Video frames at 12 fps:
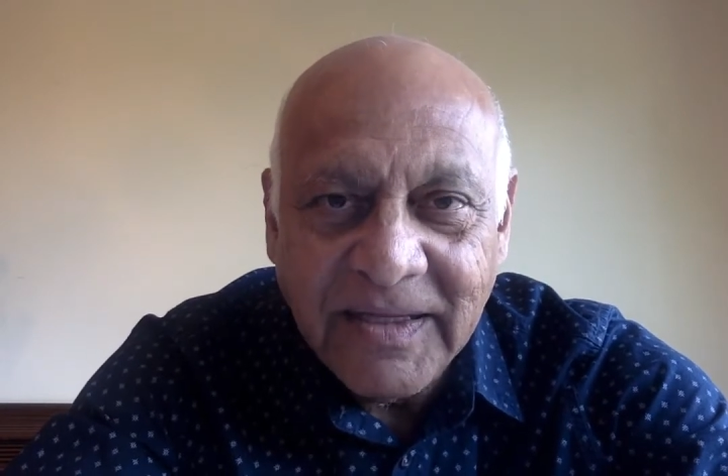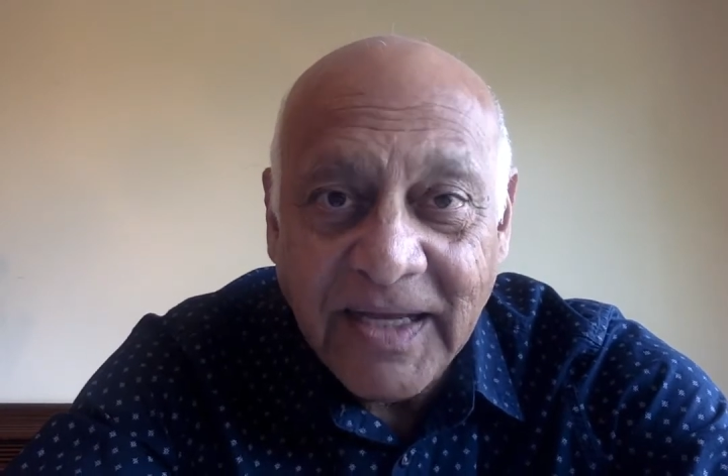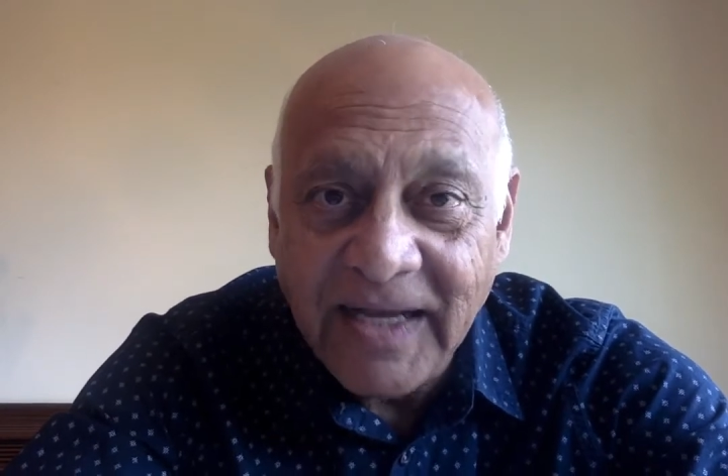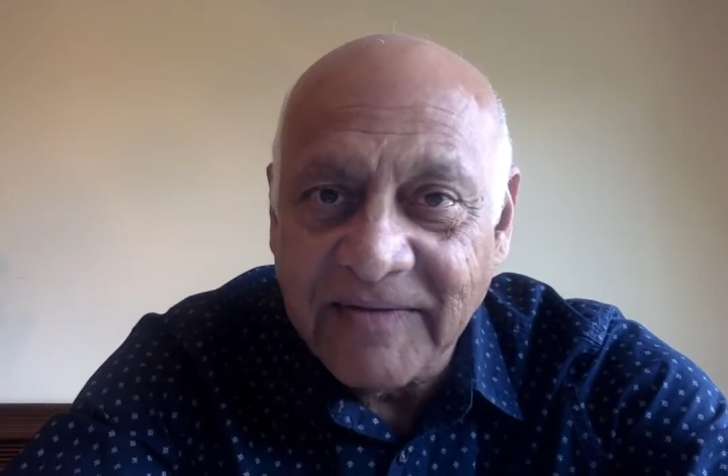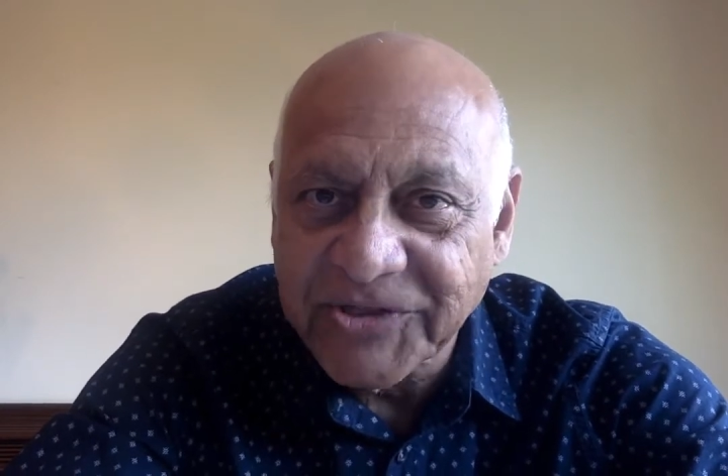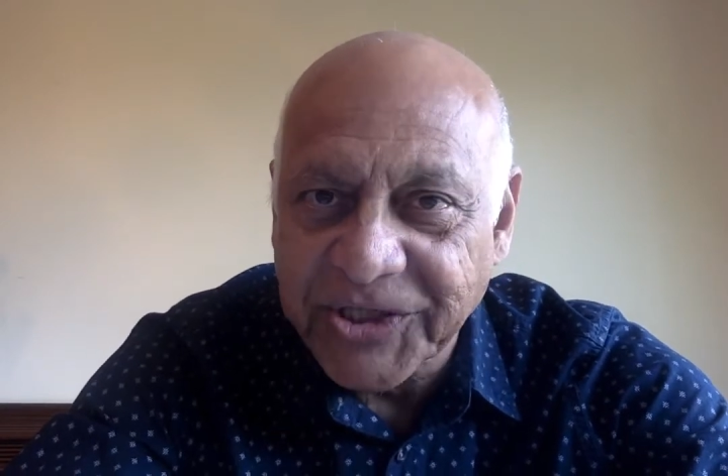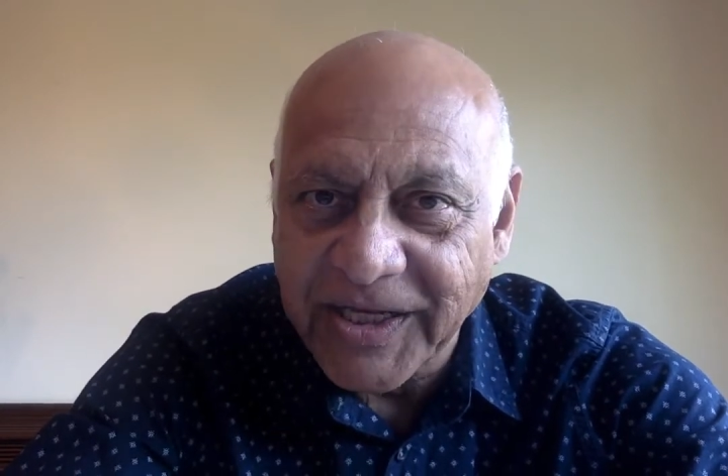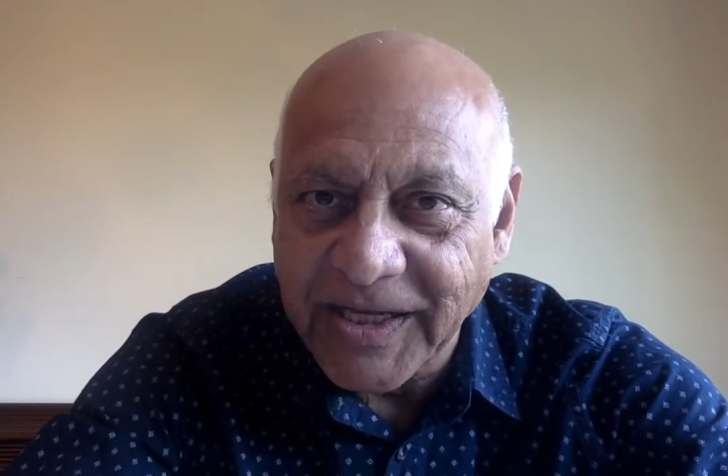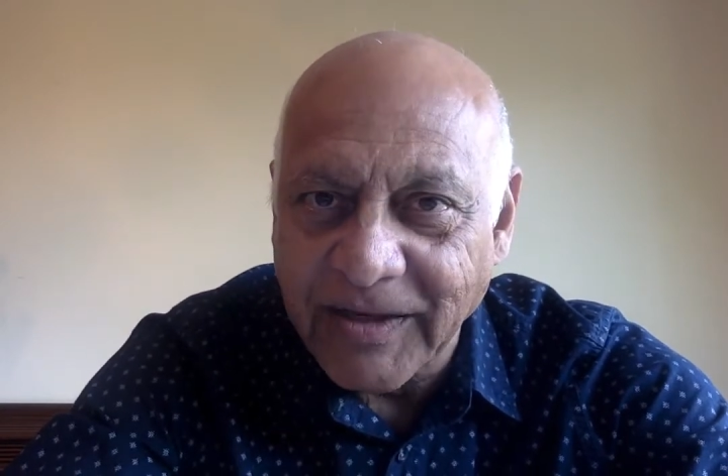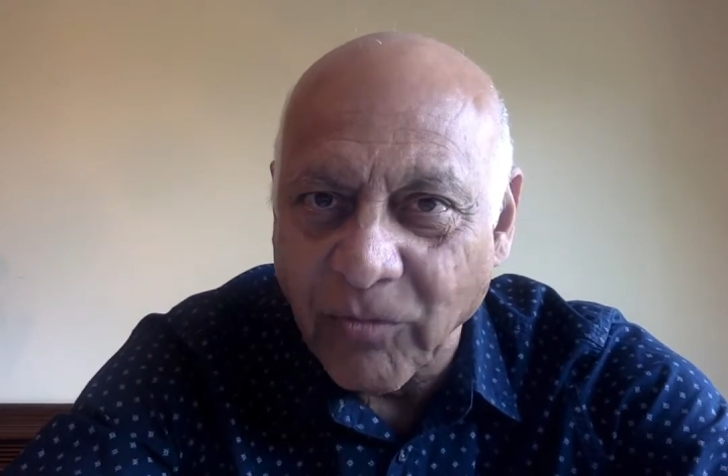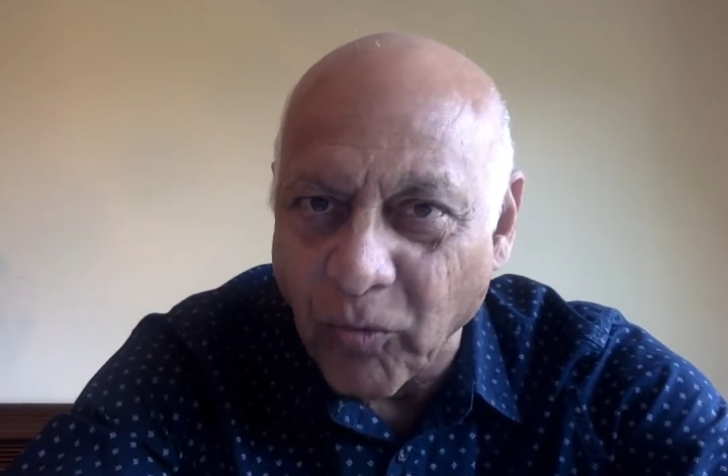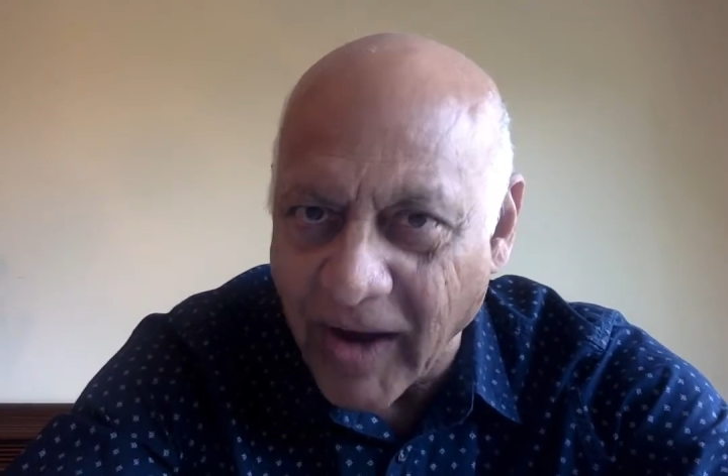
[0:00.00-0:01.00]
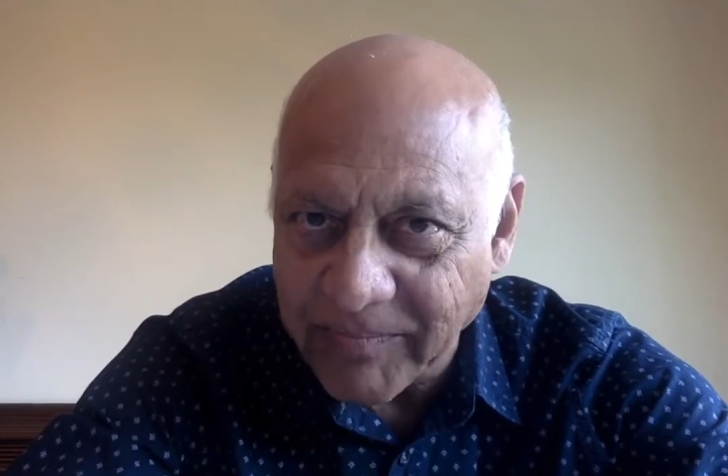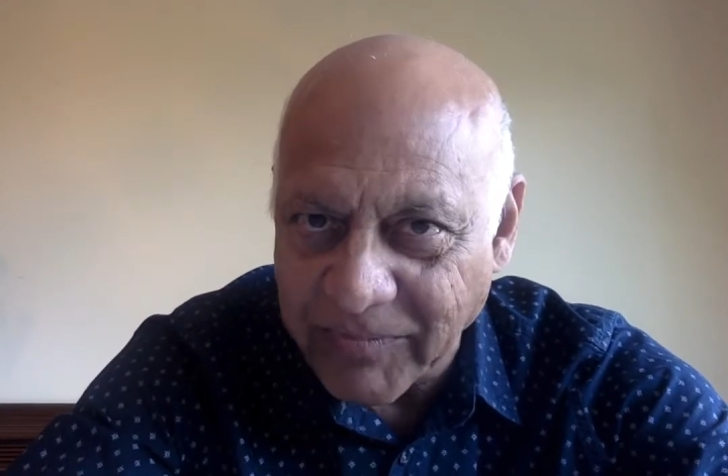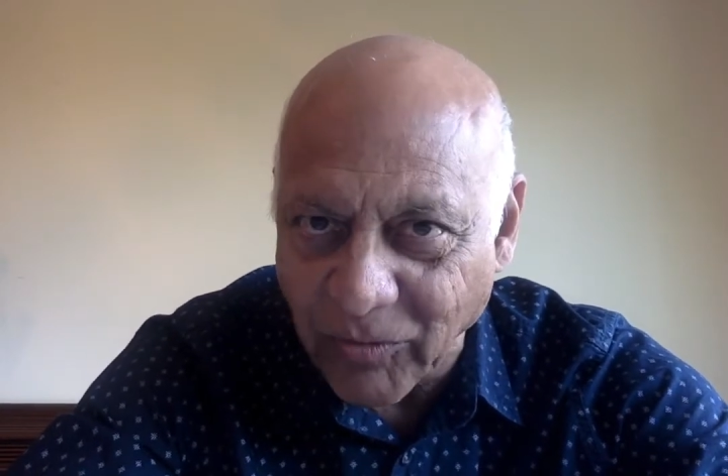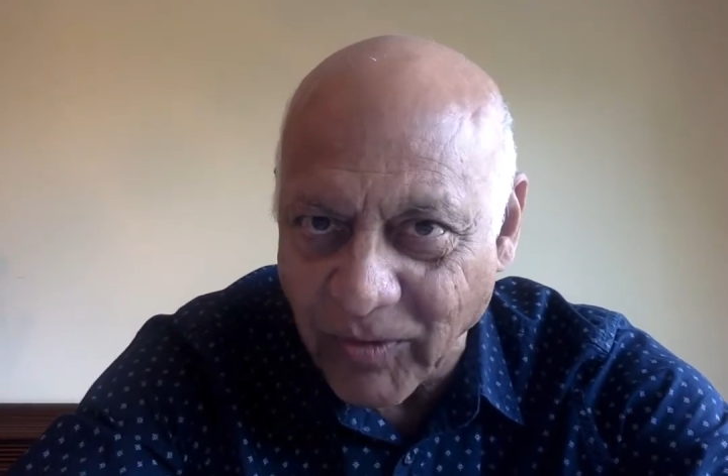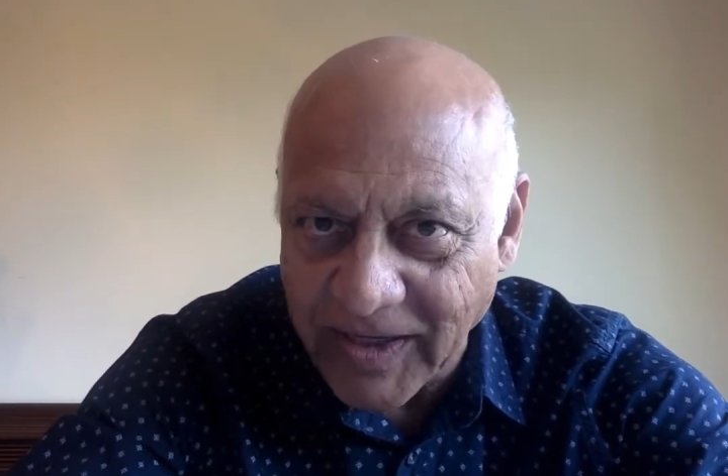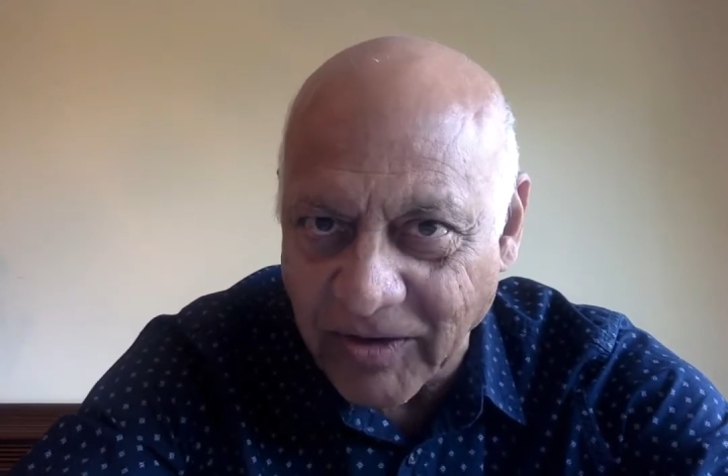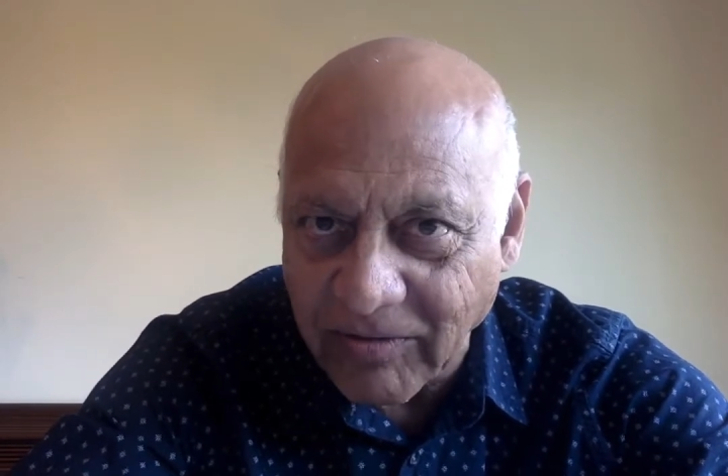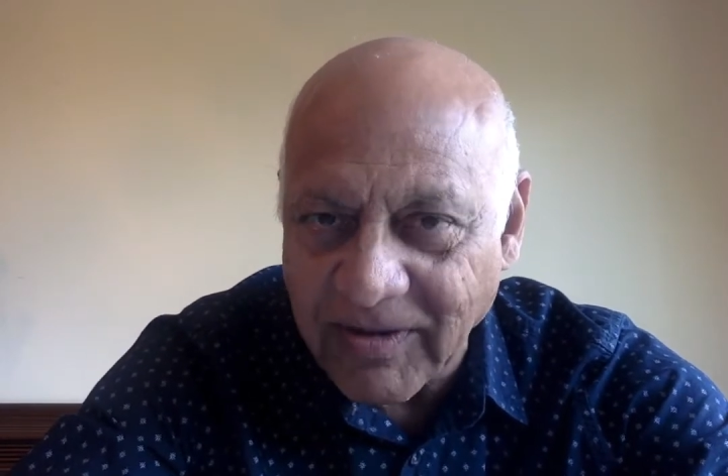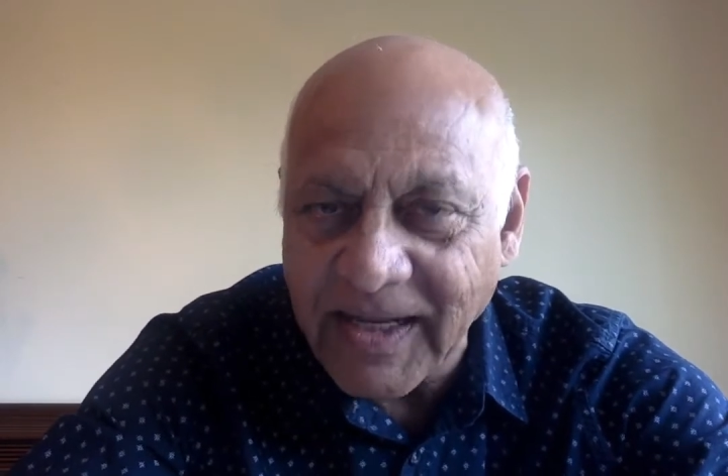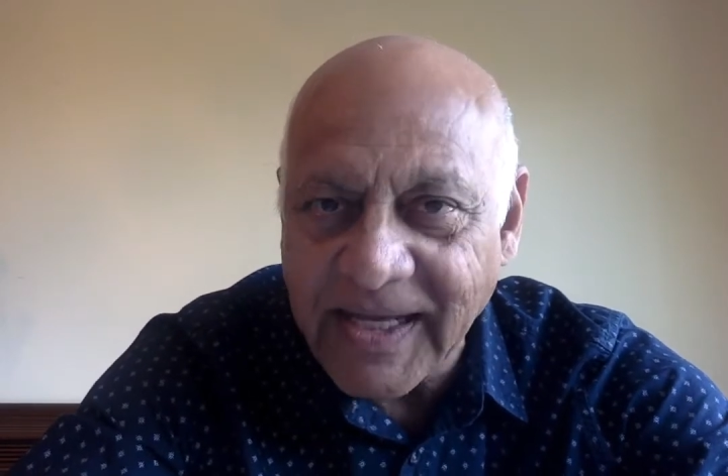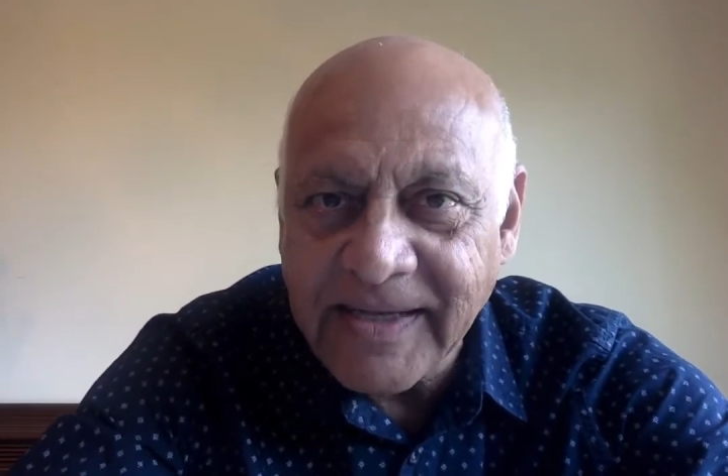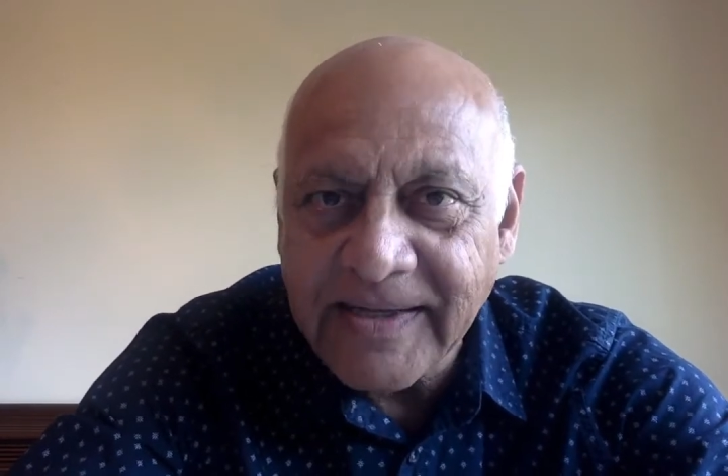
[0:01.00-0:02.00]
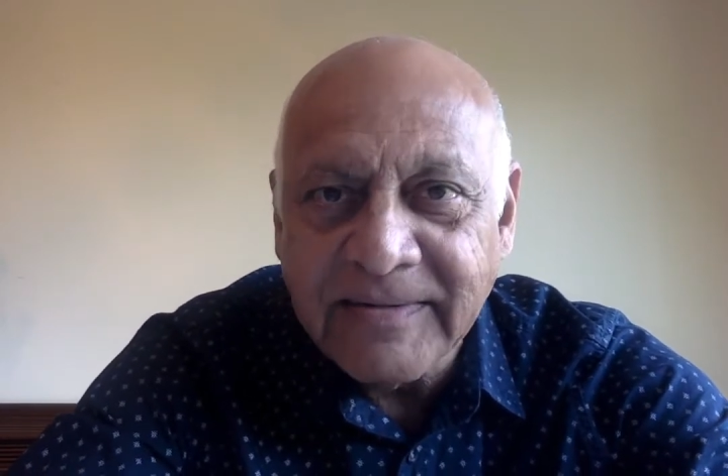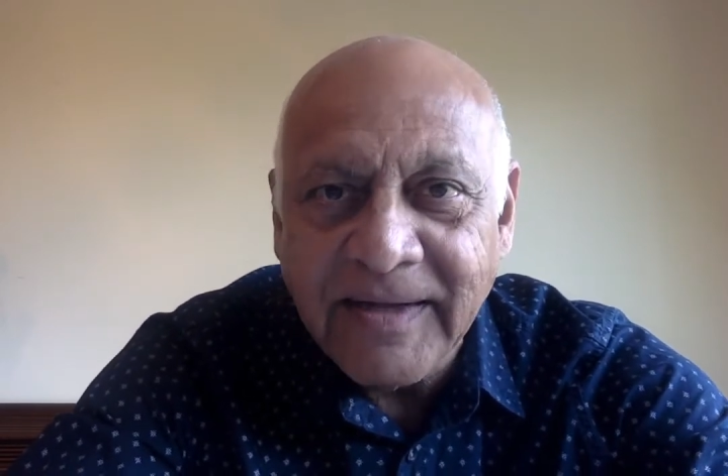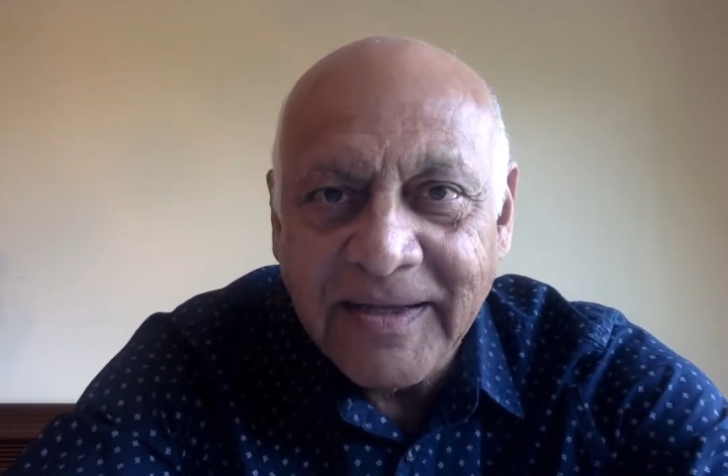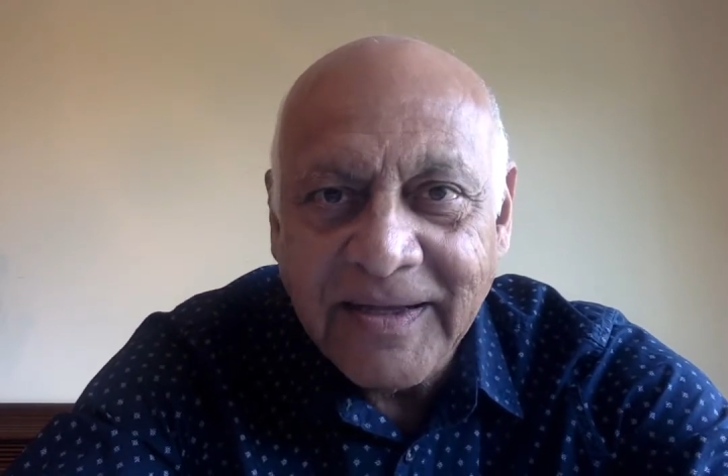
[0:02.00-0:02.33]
If she wiped the window clean,